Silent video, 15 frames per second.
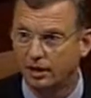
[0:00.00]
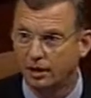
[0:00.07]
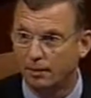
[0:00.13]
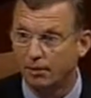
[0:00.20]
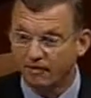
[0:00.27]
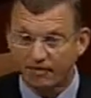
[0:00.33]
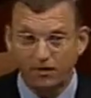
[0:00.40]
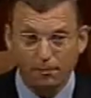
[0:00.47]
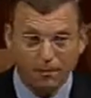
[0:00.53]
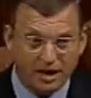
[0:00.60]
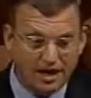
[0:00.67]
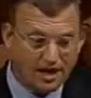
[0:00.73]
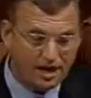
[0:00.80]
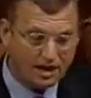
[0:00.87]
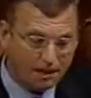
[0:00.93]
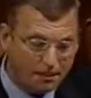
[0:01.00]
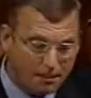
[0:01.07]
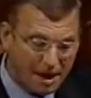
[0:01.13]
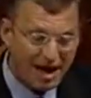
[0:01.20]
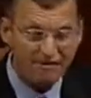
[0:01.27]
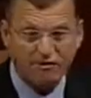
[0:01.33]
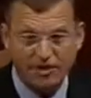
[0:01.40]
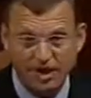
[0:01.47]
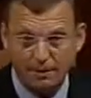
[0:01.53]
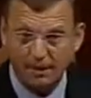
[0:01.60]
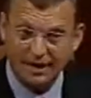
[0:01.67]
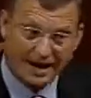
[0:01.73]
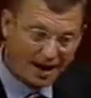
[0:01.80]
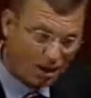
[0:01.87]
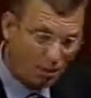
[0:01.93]
But for me and in my family,
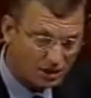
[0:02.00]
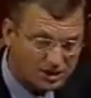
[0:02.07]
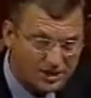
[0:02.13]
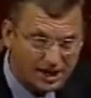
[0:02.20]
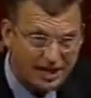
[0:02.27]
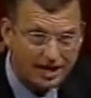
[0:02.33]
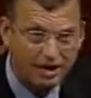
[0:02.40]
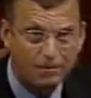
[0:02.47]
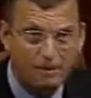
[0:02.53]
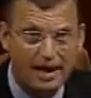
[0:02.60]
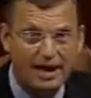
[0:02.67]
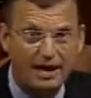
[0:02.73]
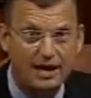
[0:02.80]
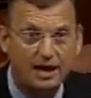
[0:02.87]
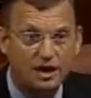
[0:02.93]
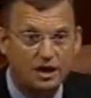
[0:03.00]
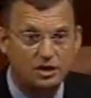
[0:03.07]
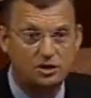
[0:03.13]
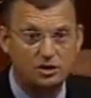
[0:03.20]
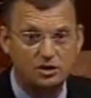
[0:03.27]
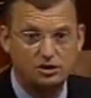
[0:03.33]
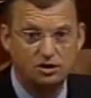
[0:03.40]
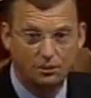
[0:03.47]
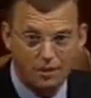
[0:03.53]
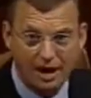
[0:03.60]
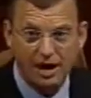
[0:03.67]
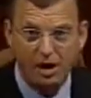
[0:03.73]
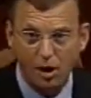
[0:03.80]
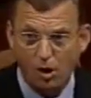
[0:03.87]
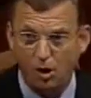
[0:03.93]
and I always take it back to
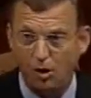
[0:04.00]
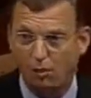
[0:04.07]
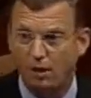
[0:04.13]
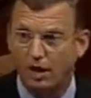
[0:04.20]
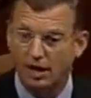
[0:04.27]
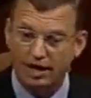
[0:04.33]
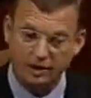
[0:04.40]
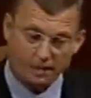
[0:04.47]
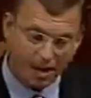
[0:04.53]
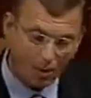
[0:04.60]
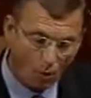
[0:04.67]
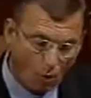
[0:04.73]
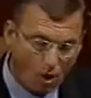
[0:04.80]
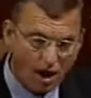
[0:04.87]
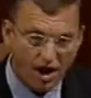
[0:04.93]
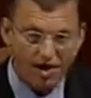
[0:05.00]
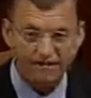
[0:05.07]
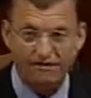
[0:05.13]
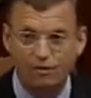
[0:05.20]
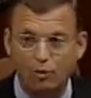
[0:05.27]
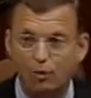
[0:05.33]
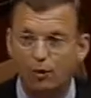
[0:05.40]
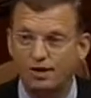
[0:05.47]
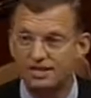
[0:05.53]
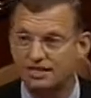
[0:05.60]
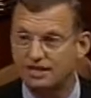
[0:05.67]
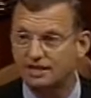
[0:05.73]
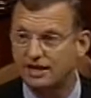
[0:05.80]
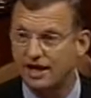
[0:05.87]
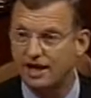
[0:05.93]
my home and my wife, and when we
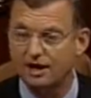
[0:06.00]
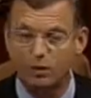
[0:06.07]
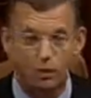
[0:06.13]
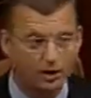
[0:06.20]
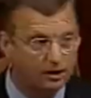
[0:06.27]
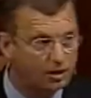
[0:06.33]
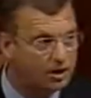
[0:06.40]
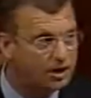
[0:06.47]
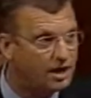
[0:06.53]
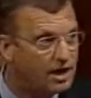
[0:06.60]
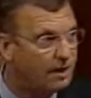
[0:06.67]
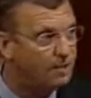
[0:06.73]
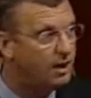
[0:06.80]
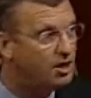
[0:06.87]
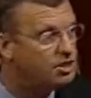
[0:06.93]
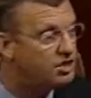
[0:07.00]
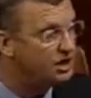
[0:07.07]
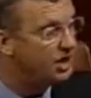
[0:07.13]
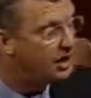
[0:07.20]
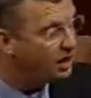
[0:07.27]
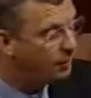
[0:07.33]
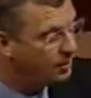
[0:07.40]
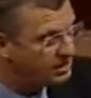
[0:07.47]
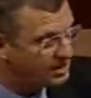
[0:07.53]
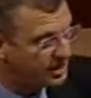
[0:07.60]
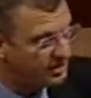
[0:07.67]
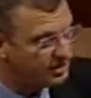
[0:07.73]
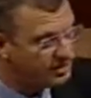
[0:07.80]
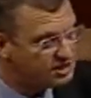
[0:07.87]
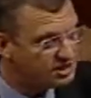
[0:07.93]
sit down and we look at our budget and we say,
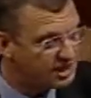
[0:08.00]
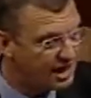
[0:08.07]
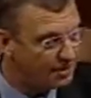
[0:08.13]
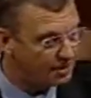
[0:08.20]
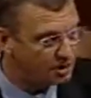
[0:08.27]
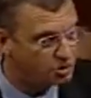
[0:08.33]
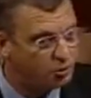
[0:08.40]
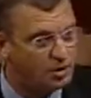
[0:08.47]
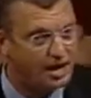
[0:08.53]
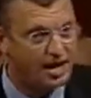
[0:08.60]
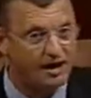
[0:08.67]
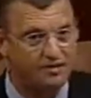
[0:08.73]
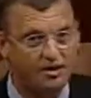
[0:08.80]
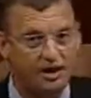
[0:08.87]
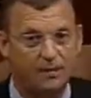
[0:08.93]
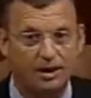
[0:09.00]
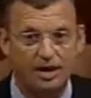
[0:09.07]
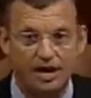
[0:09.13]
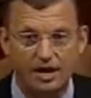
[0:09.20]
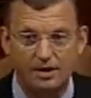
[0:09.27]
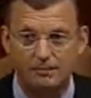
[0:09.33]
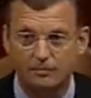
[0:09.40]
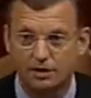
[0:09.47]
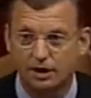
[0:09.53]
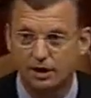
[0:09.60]
this is how much we have coming in,